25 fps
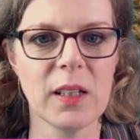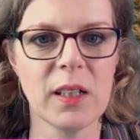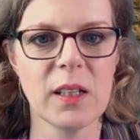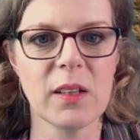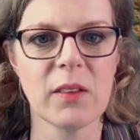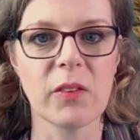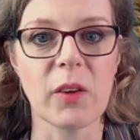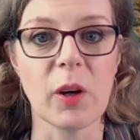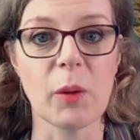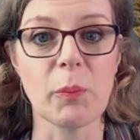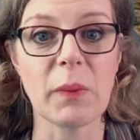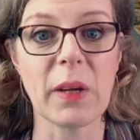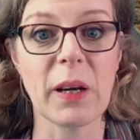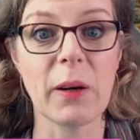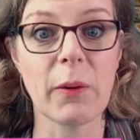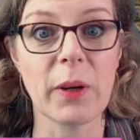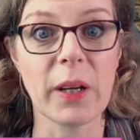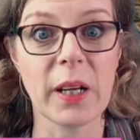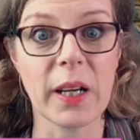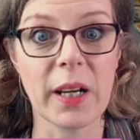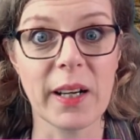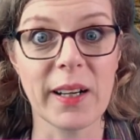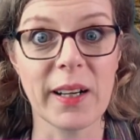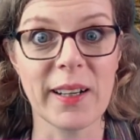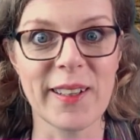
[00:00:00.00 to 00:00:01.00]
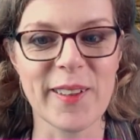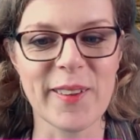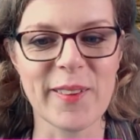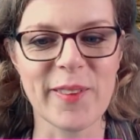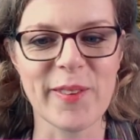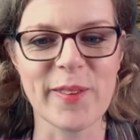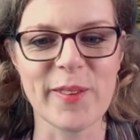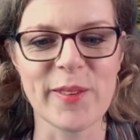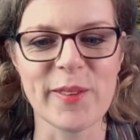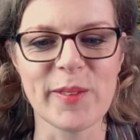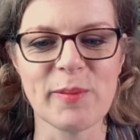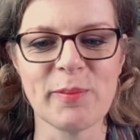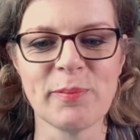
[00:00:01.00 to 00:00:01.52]
So I'm now in a
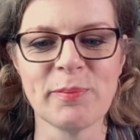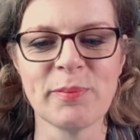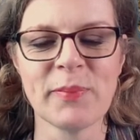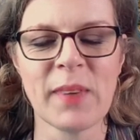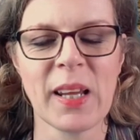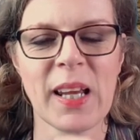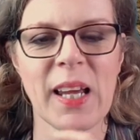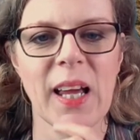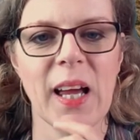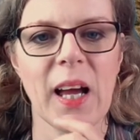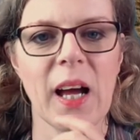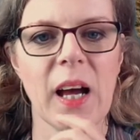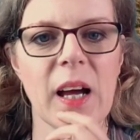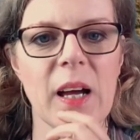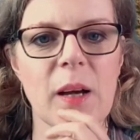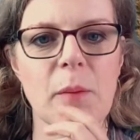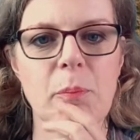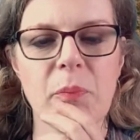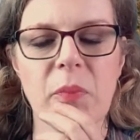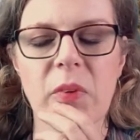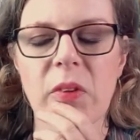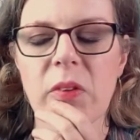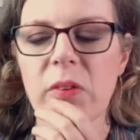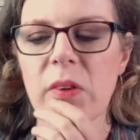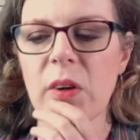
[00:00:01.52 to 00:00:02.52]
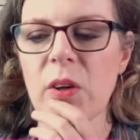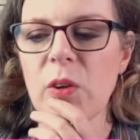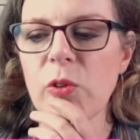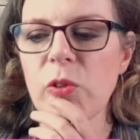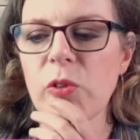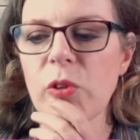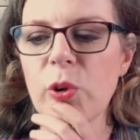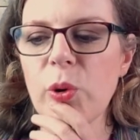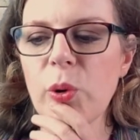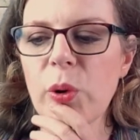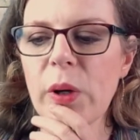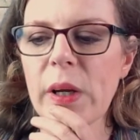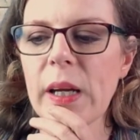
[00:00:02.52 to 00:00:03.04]
castle. So
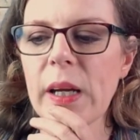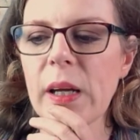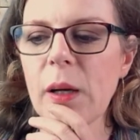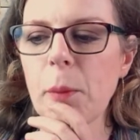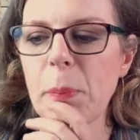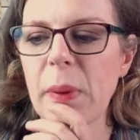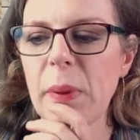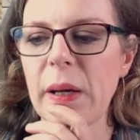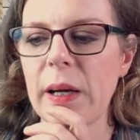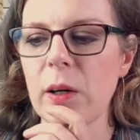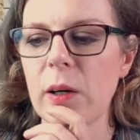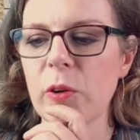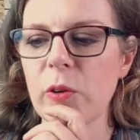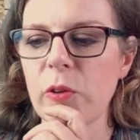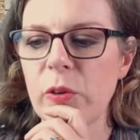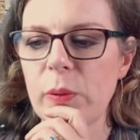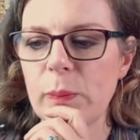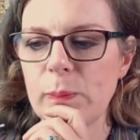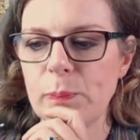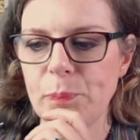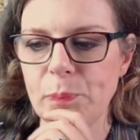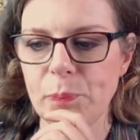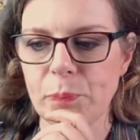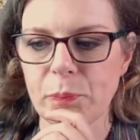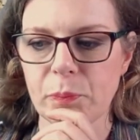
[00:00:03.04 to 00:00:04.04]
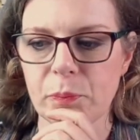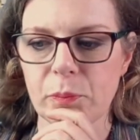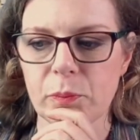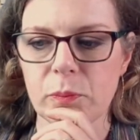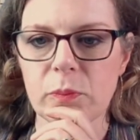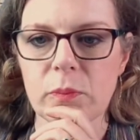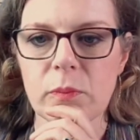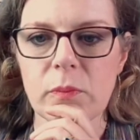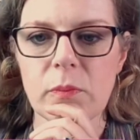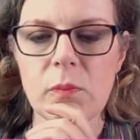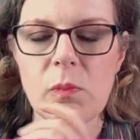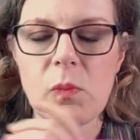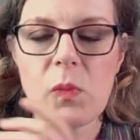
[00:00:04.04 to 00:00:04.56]
talking about
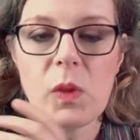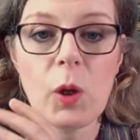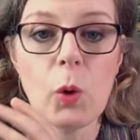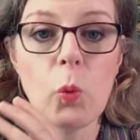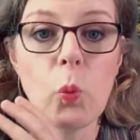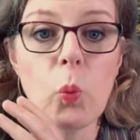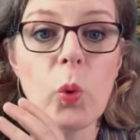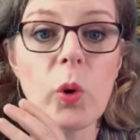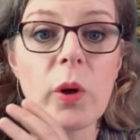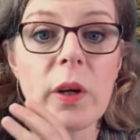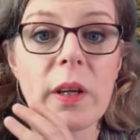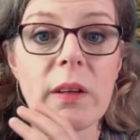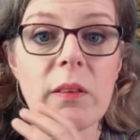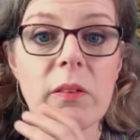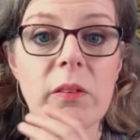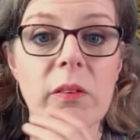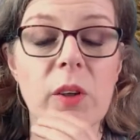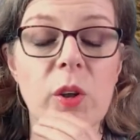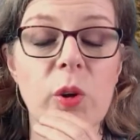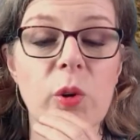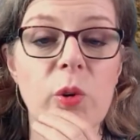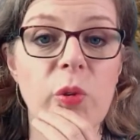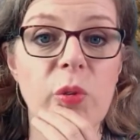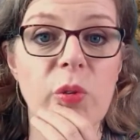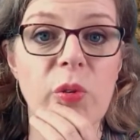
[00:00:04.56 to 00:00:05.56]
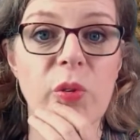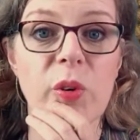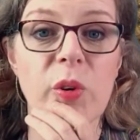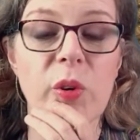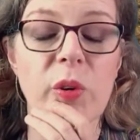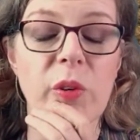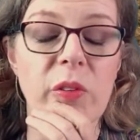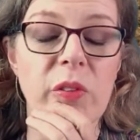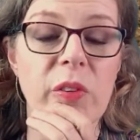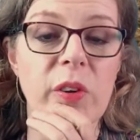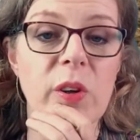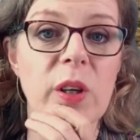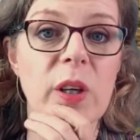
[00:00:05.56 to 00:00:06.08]
what it's good for.
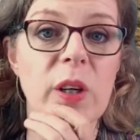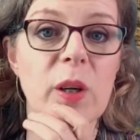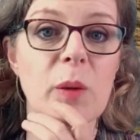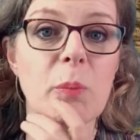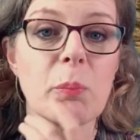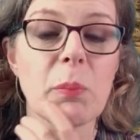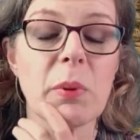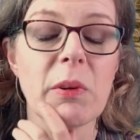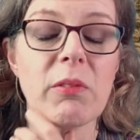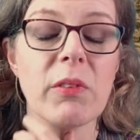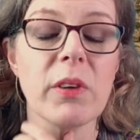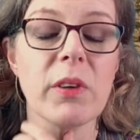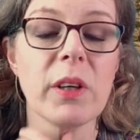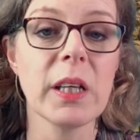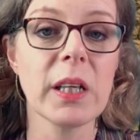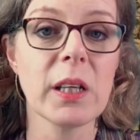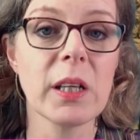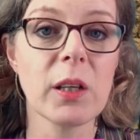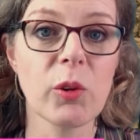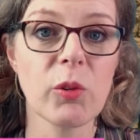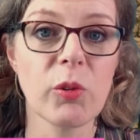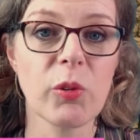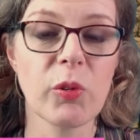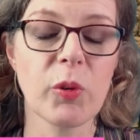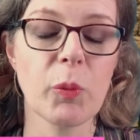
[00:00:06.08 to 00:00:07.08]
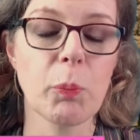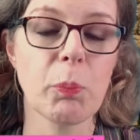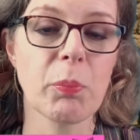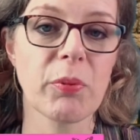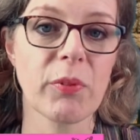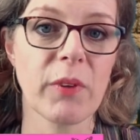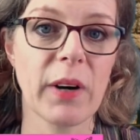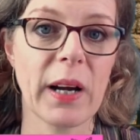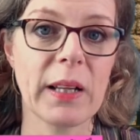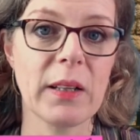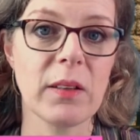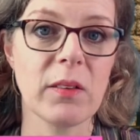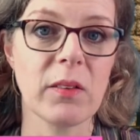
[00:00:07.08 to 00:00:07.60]
So it can be really good for
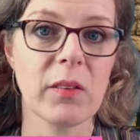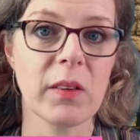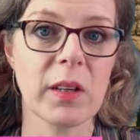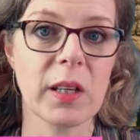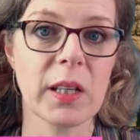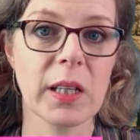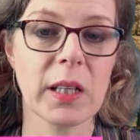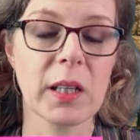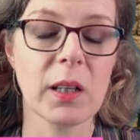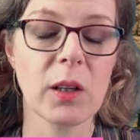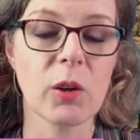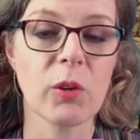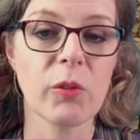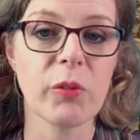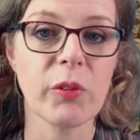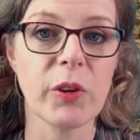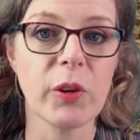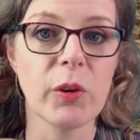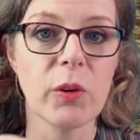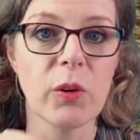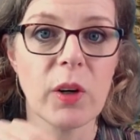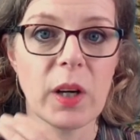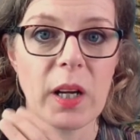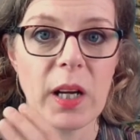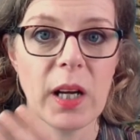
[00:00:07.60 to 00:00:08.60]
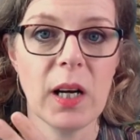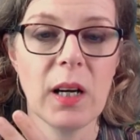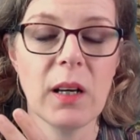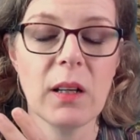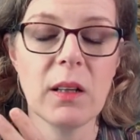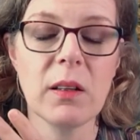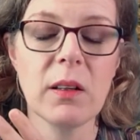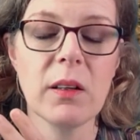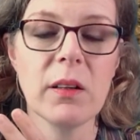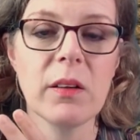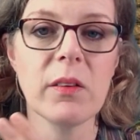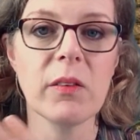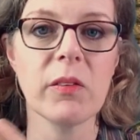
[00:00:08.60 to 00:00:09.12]
branding of your
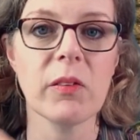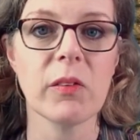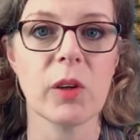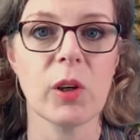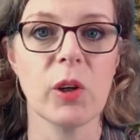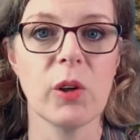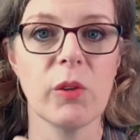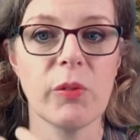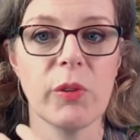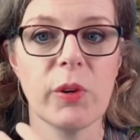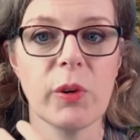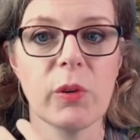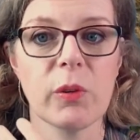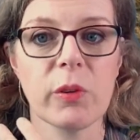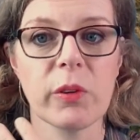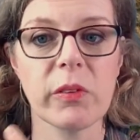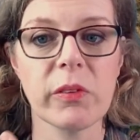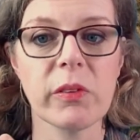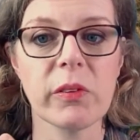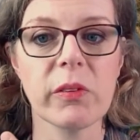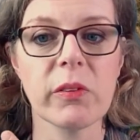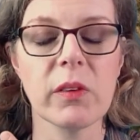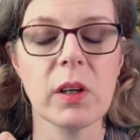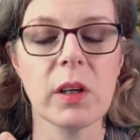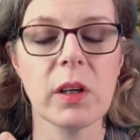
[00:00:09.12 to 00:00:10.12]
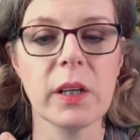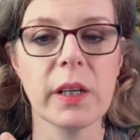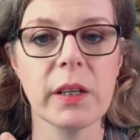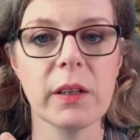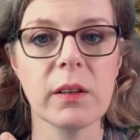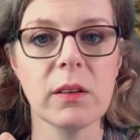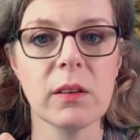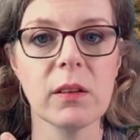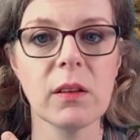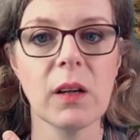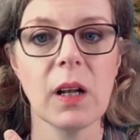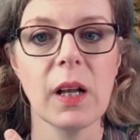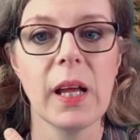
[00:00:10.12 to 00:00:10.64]
colours, of your
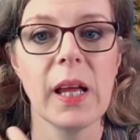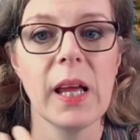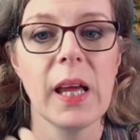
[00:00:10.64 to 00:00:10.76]
style.